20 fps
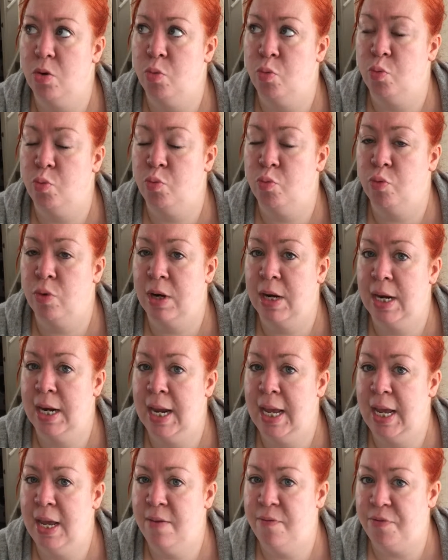
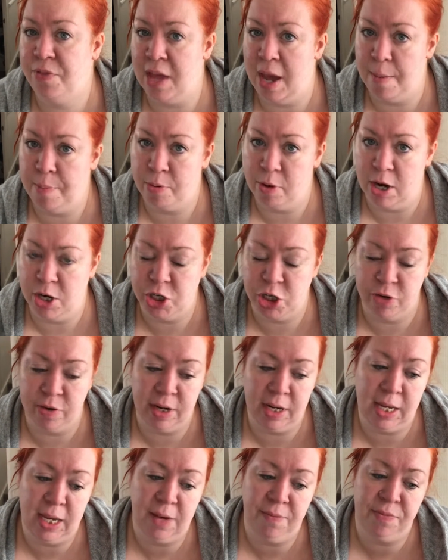relieve that pressure
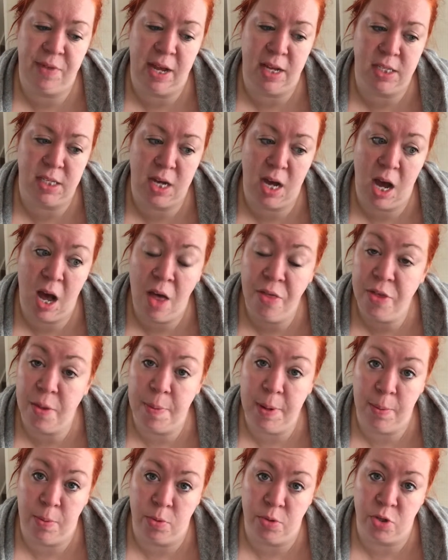and give that to other
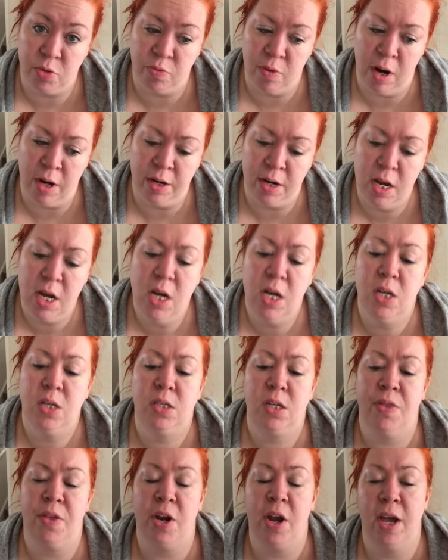people to run
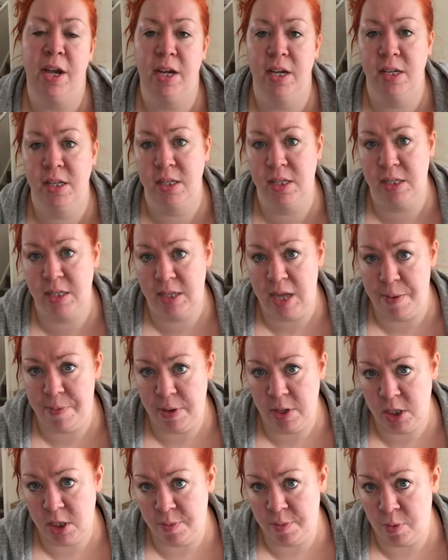so that I could
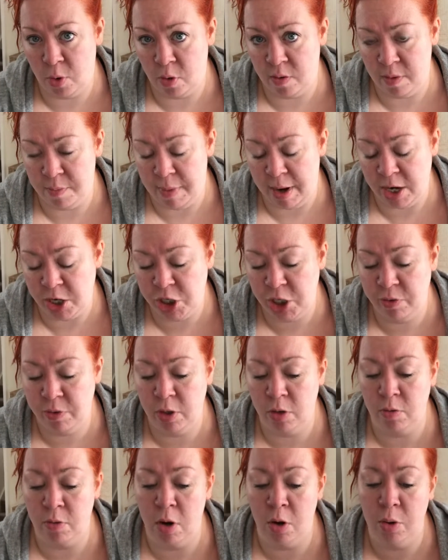step into more of a
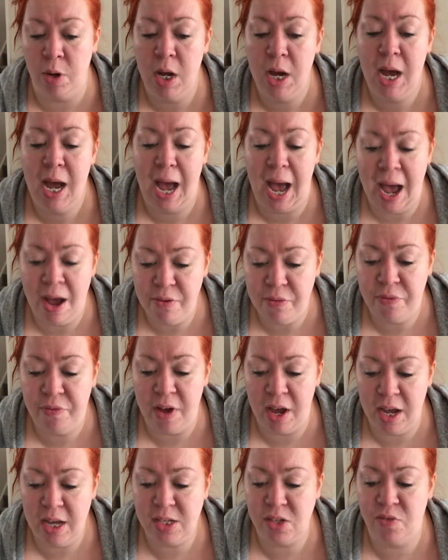managerial role, at
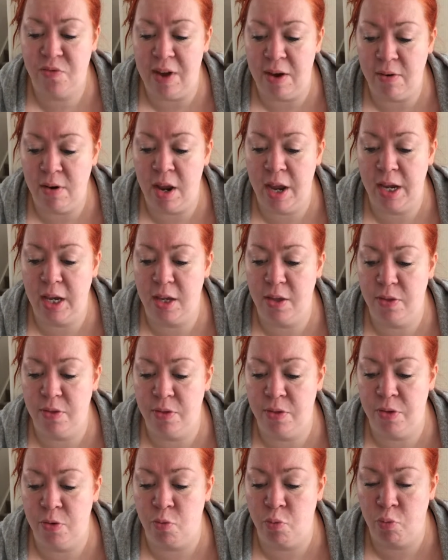first felt like
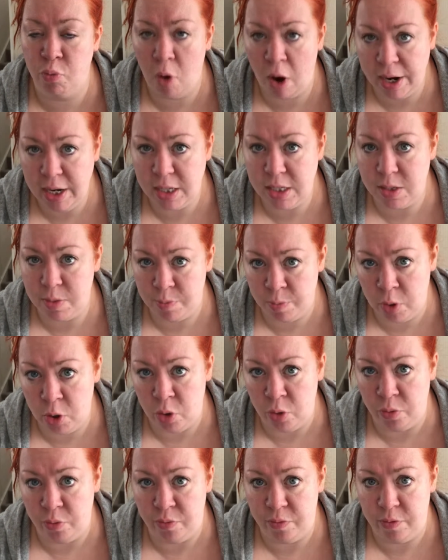the right
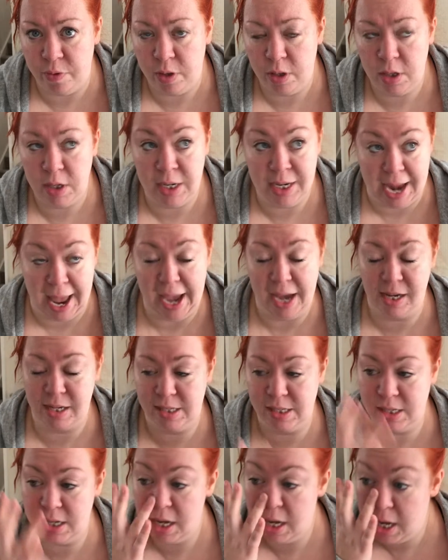move
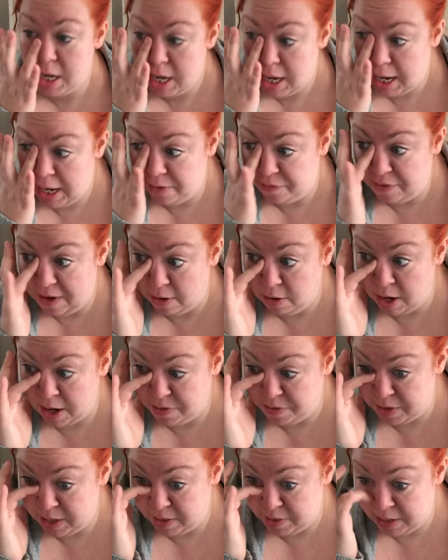next. It felt
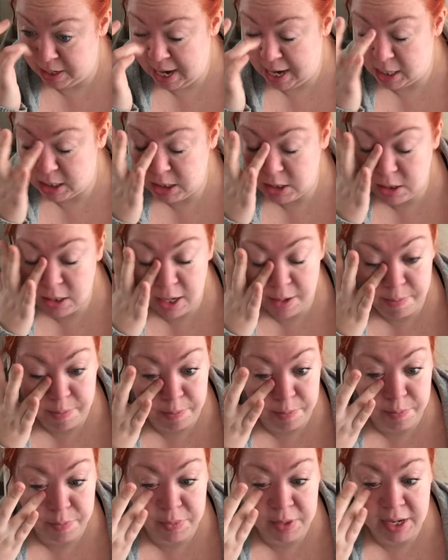like the next
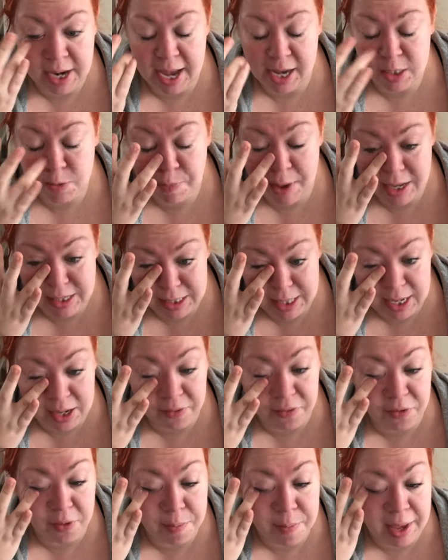best
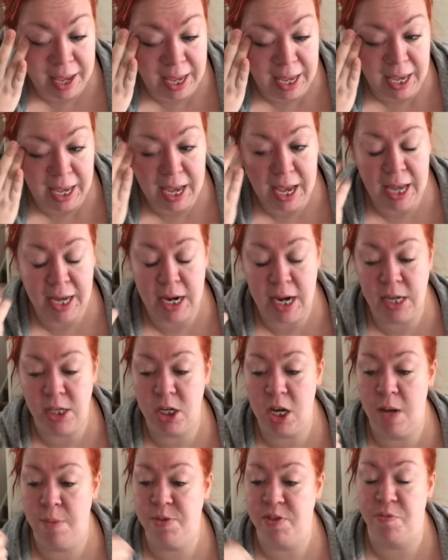thing for me in
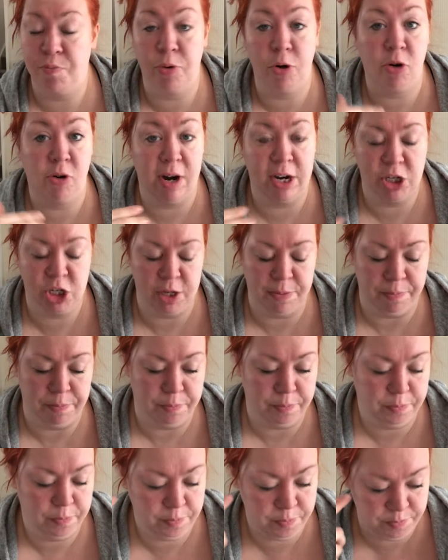terms of progression.